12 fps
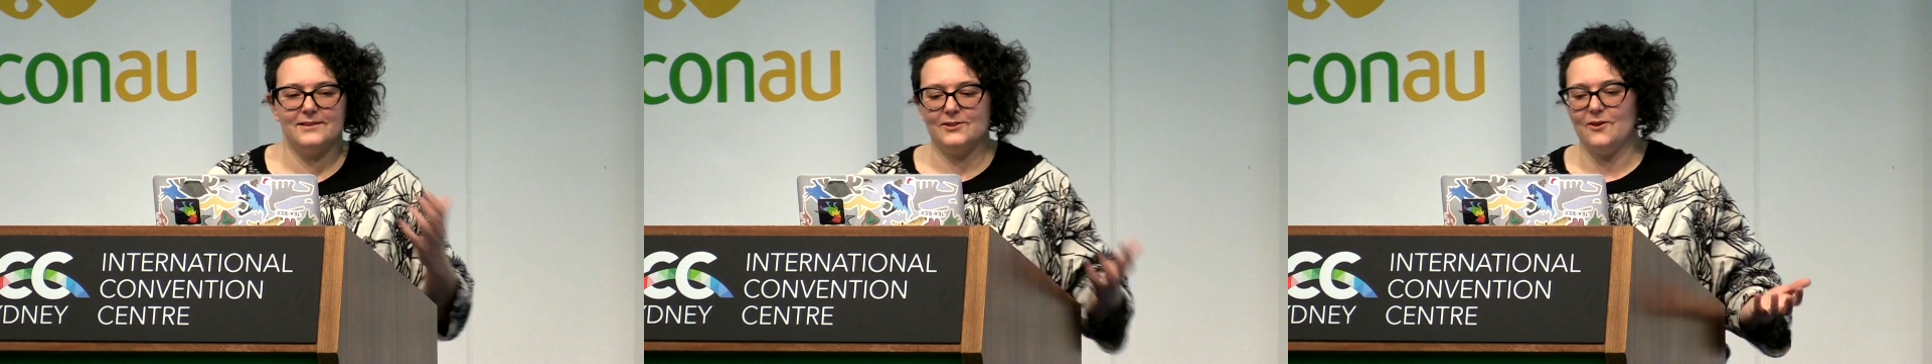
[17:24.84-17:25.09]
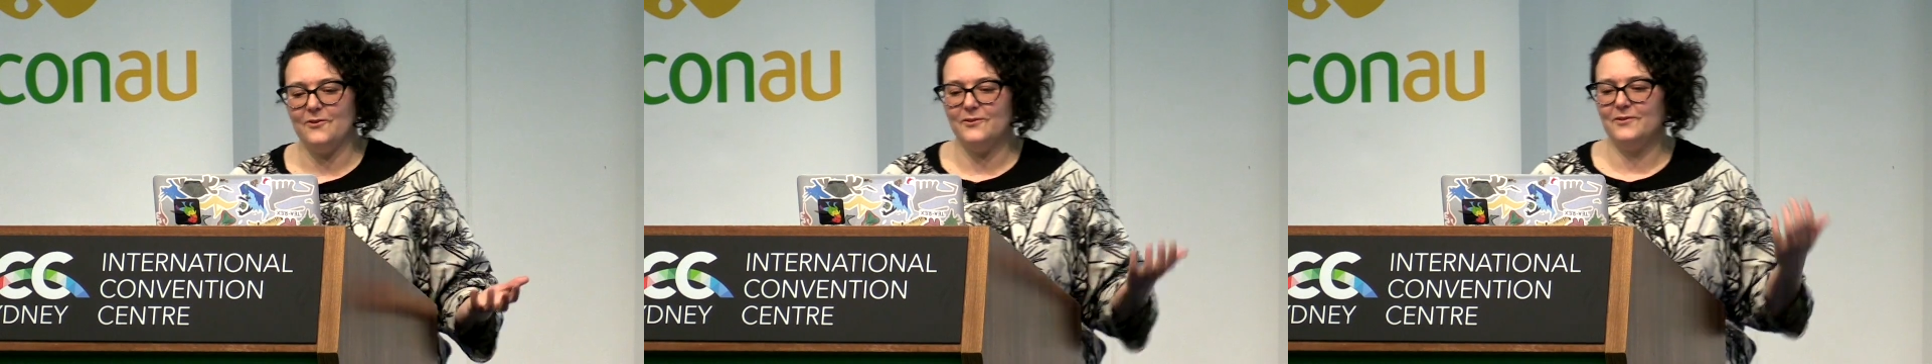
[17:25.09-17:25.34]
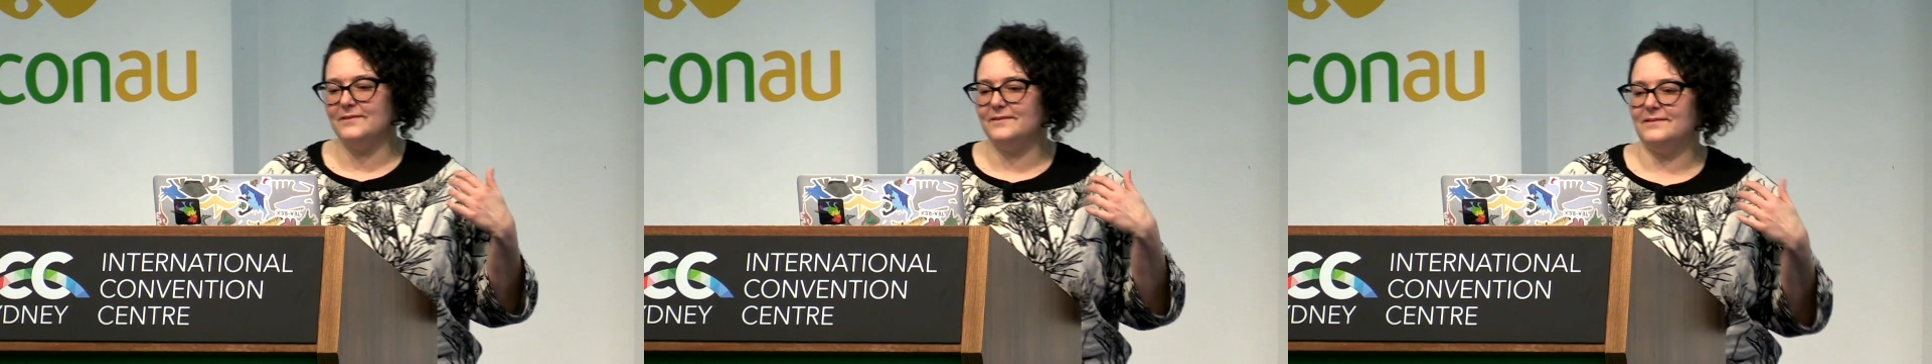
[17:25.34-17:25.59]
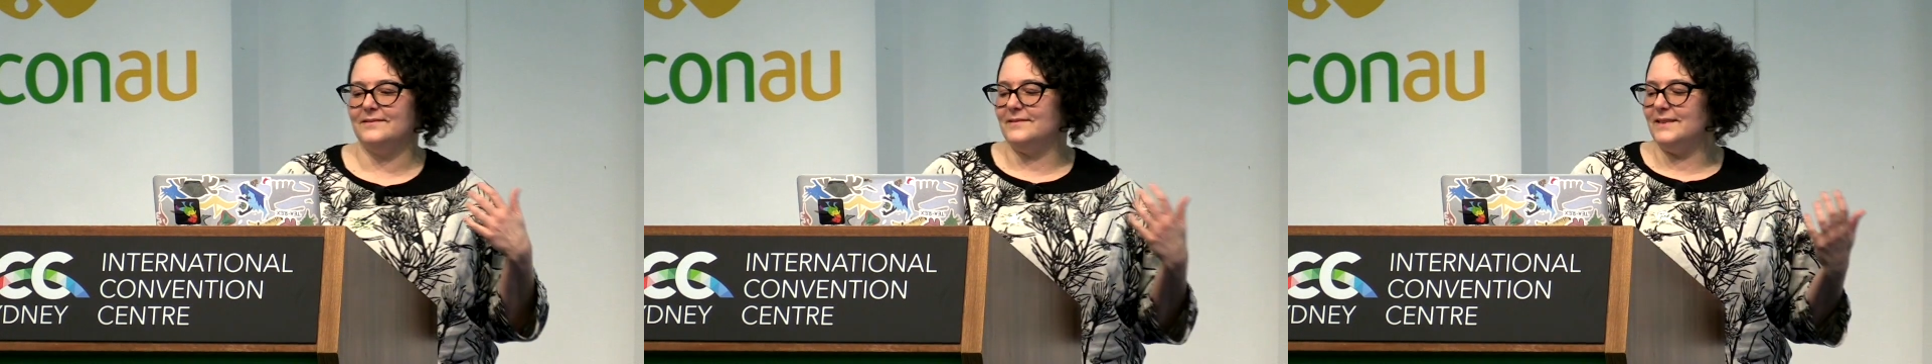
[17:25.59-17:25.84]
So,
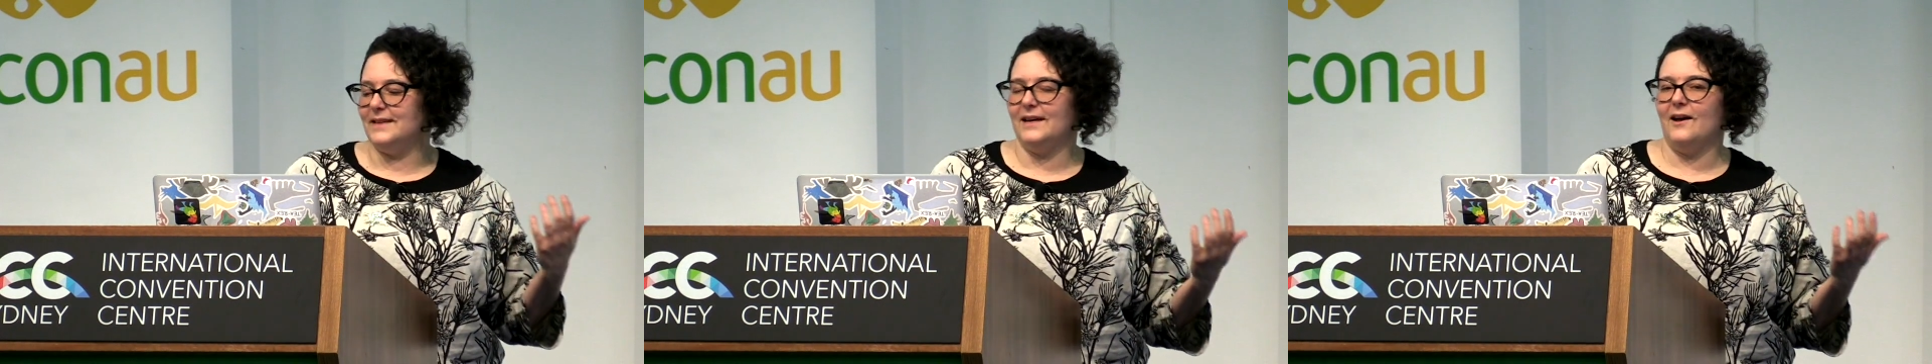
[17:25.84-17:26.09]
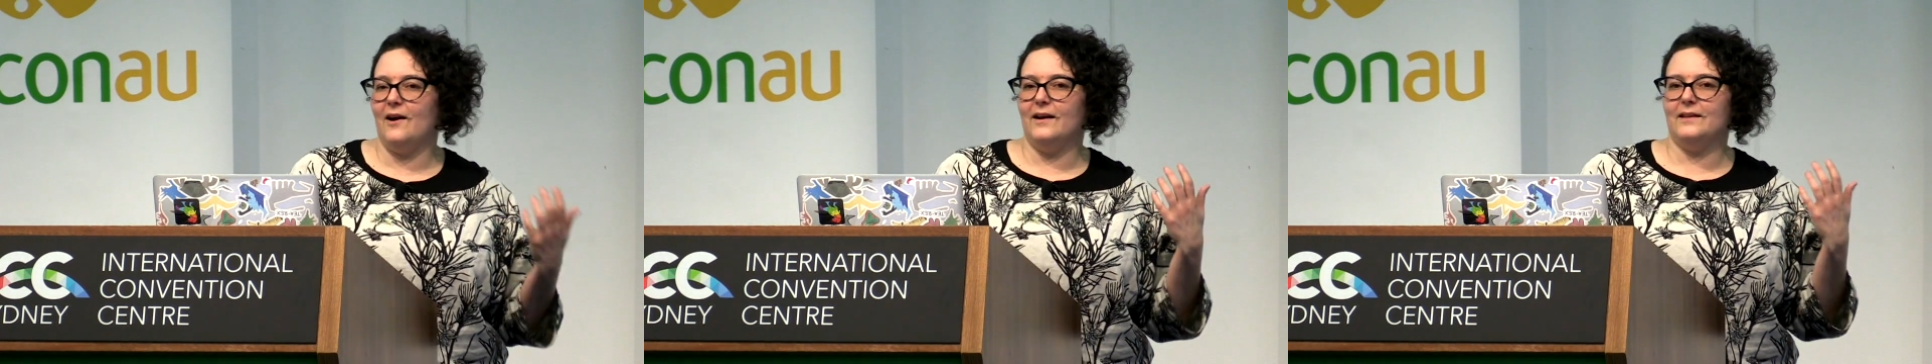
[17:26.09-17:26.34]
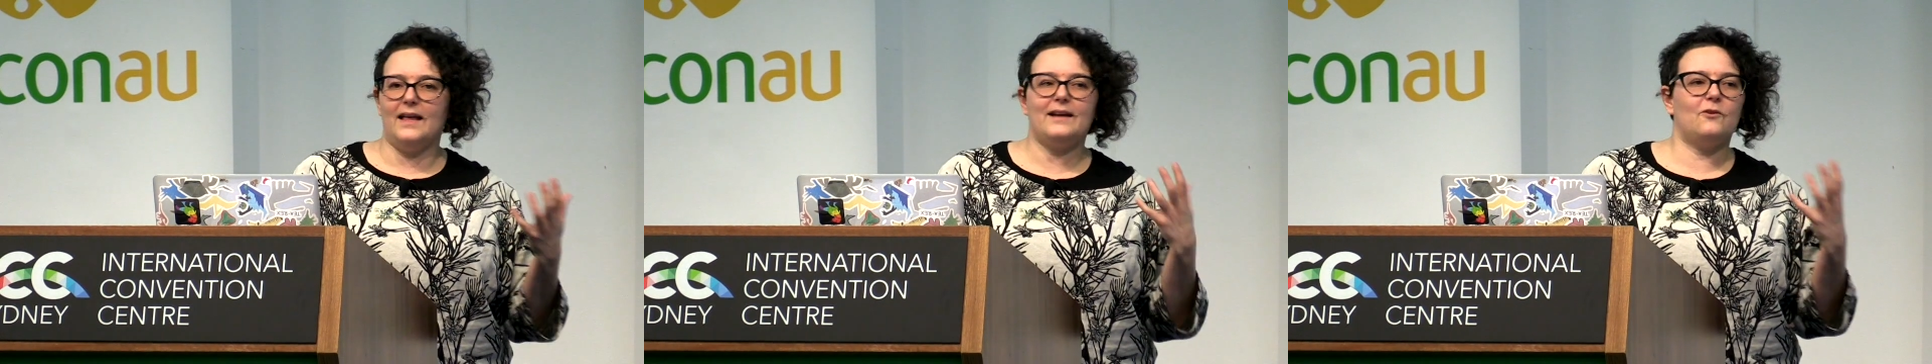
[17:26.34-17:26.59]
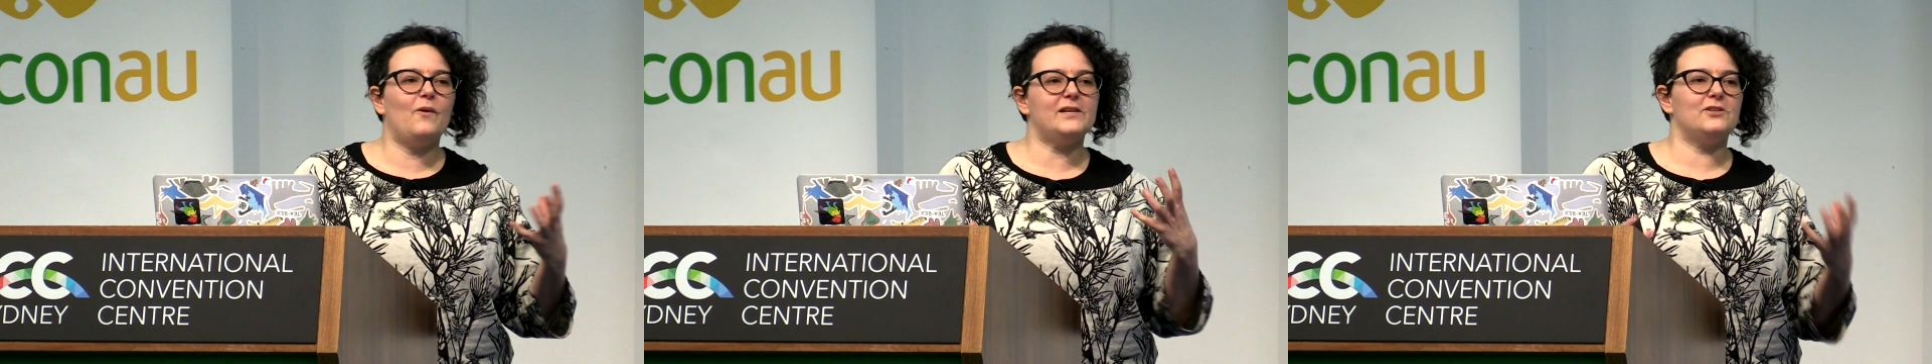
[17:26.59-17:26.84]

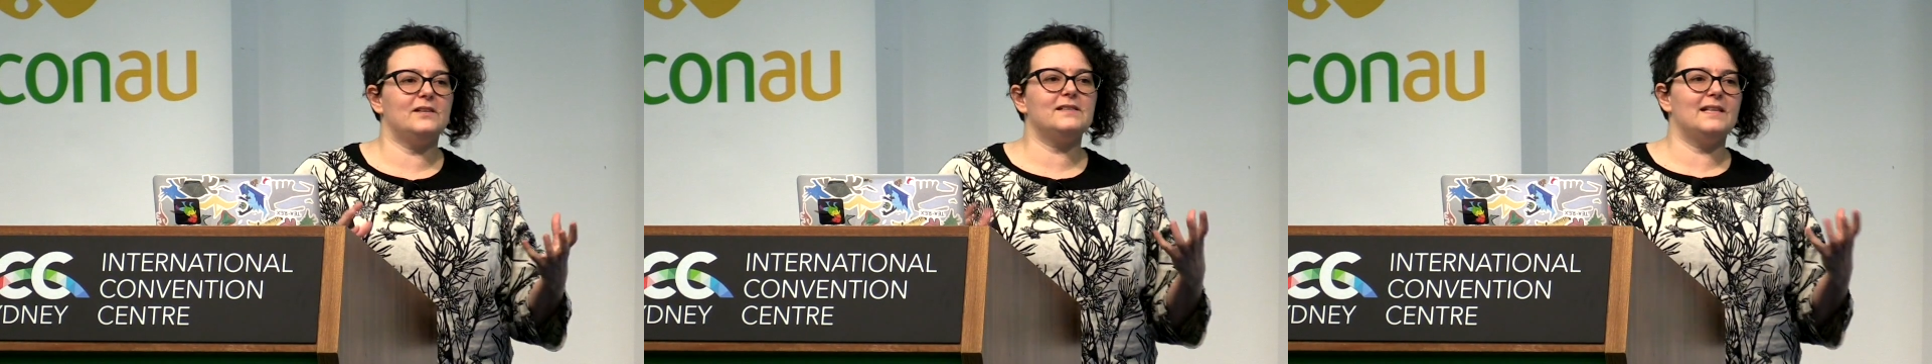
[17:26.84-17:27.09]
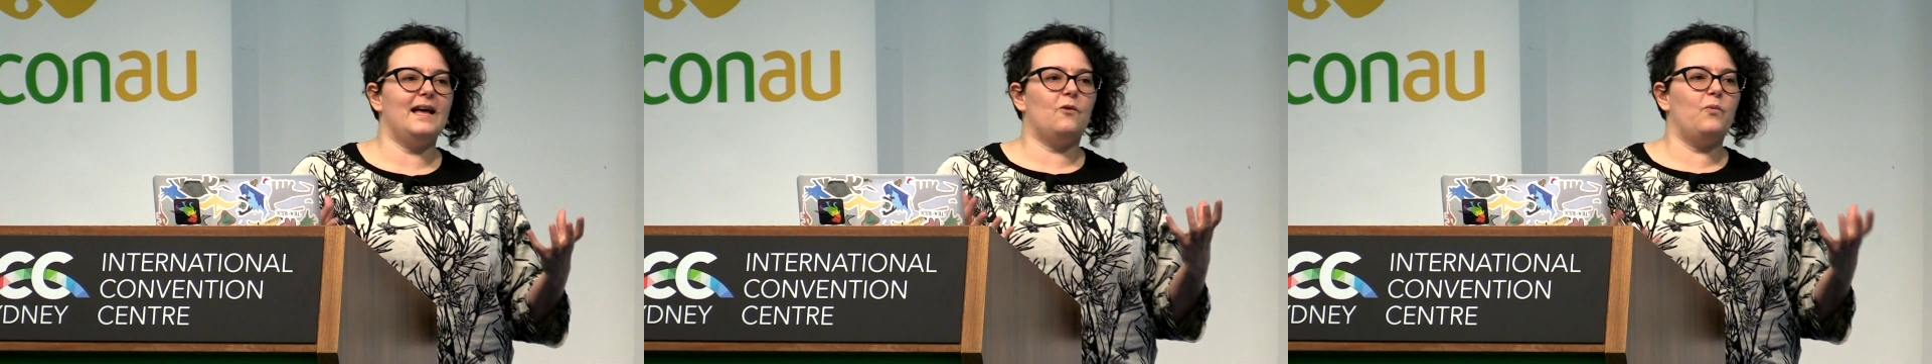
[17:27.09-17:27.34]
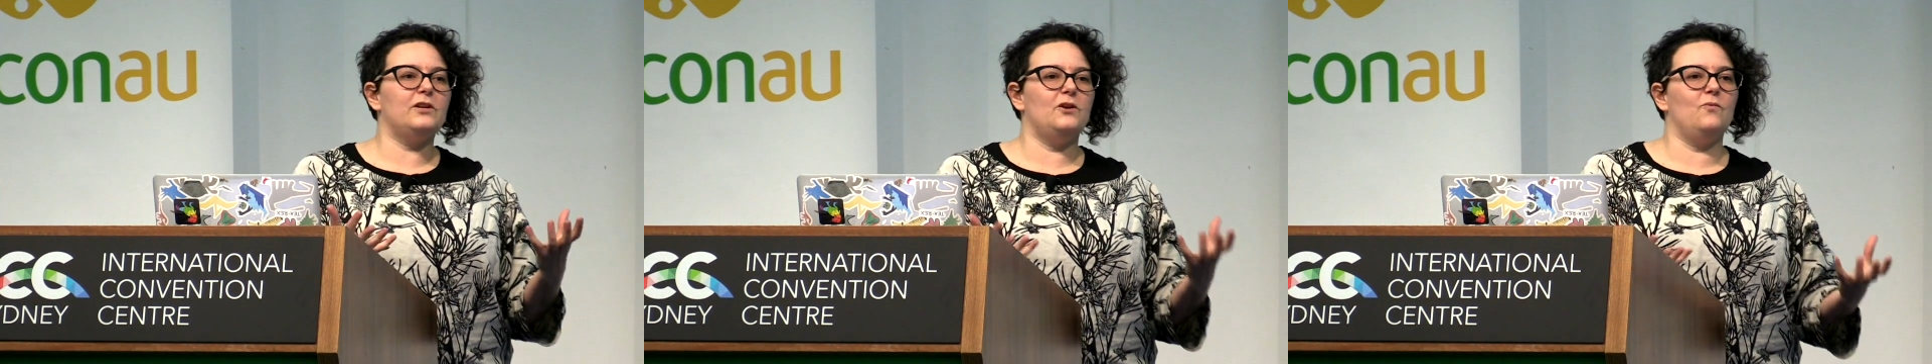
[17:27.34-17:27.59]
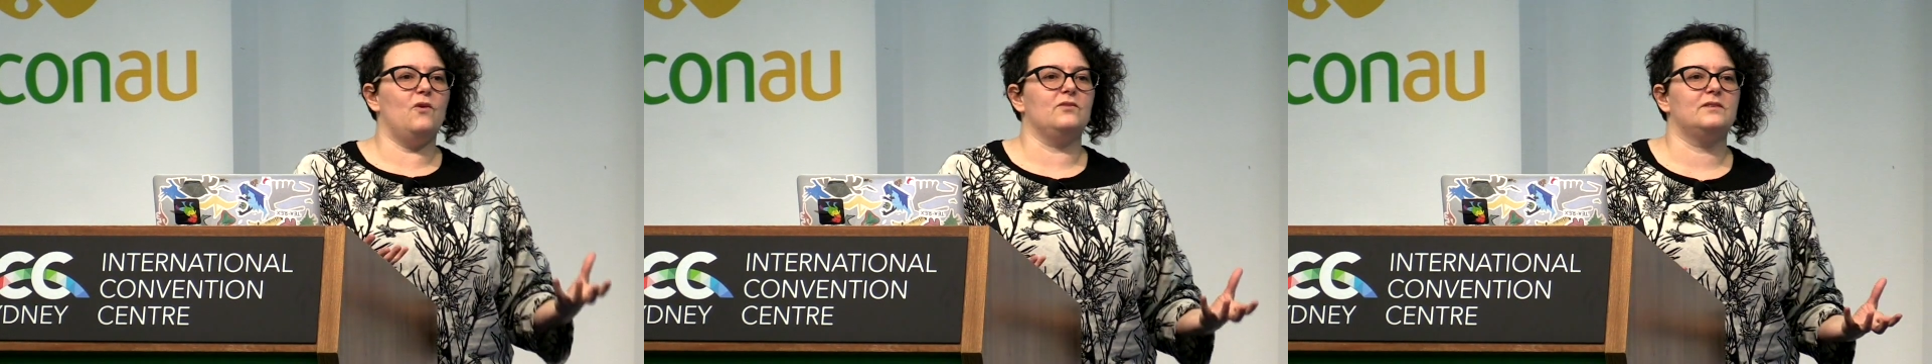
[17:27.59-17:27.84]
like questions like, what do
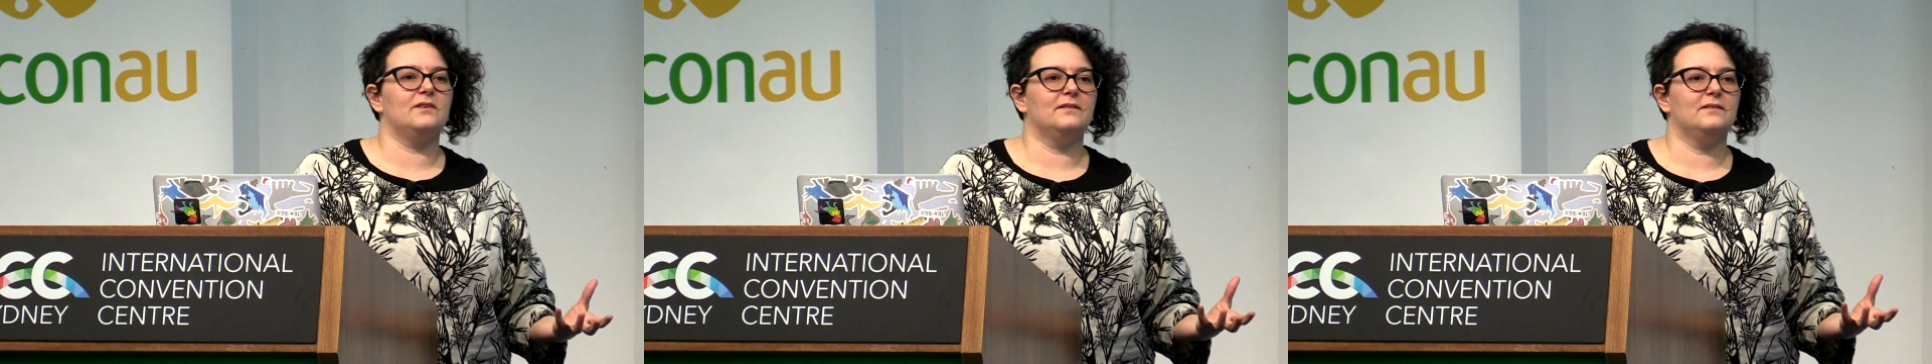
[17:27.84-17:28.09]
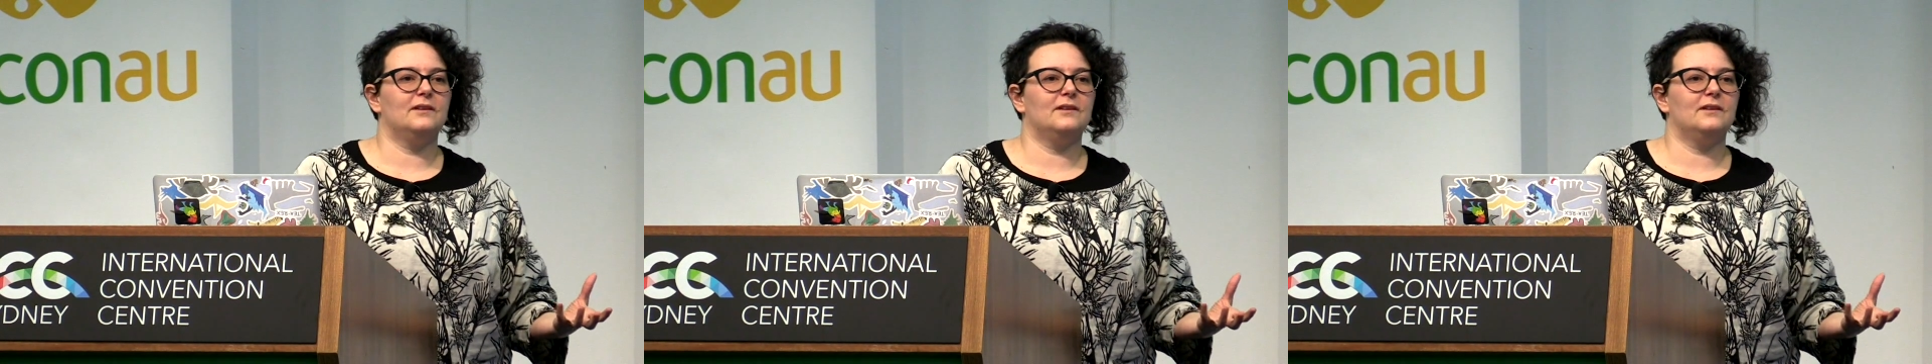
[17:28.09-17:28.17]
you want?